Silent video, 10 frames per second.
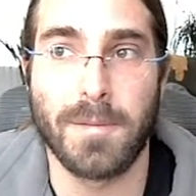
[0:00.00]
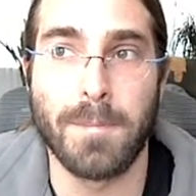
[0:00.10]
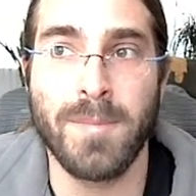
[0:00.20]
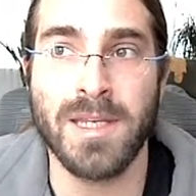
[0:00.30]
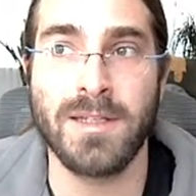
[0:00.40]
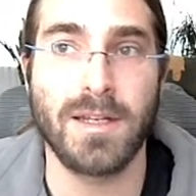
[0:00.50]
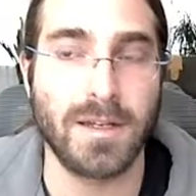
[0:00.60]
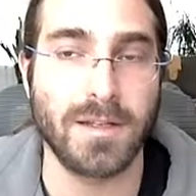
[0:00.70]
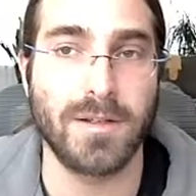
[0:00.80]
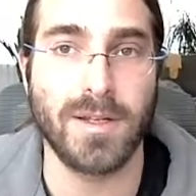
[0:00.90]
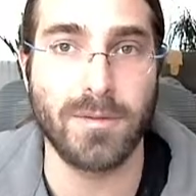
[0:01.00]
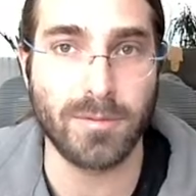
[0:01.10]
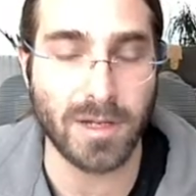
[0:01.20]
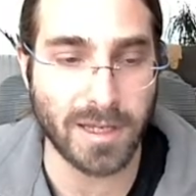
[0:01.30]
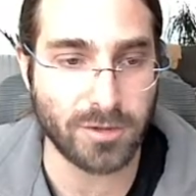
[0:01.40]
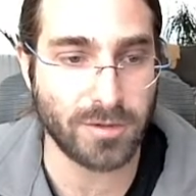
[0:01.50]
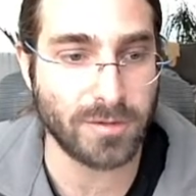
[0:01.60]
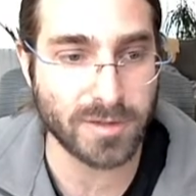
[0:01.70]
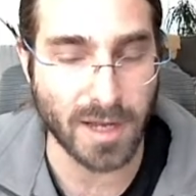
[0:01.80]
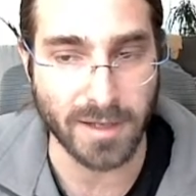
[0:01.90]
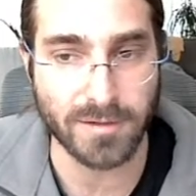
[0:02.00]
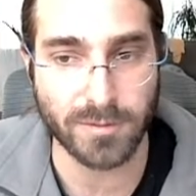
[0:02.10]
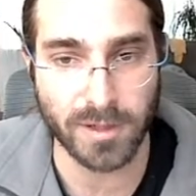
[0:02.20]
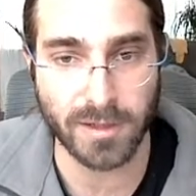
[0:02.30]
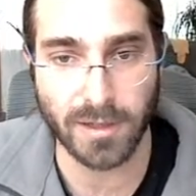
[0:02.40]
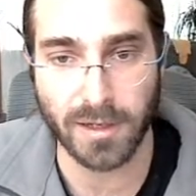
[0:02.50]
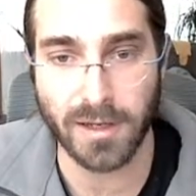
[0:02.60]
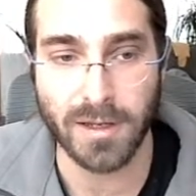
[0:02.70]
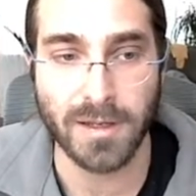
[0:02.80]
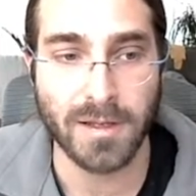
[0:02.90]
mean in a relational sense, right? Like,